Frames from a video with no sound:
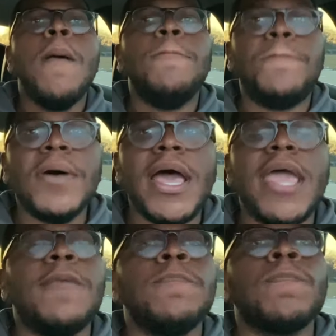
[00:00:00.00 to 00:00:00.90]

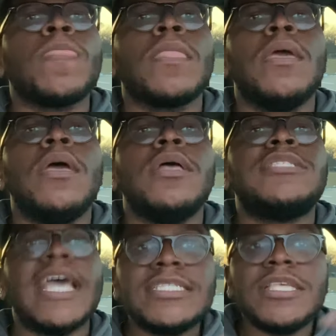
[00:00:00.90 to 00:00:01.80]
But
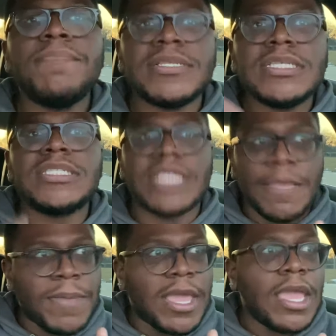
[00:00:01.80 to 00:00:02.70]
Texas and
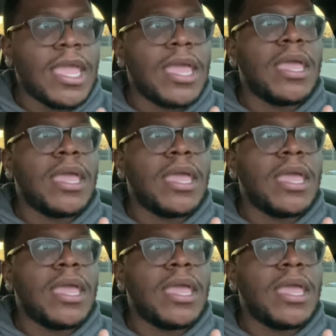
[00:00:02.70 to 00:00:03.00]
Mississippi,